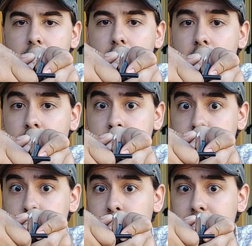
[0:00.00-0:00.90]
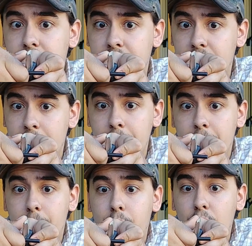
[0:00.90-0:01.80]
on the blade and
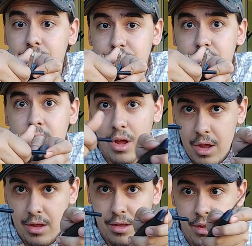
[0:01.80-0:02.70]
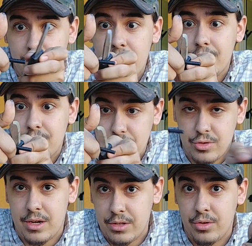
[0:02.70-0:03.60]
push to
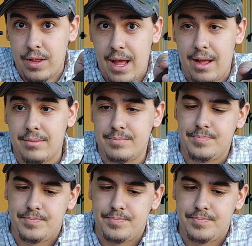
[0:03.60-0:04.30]
try to do that.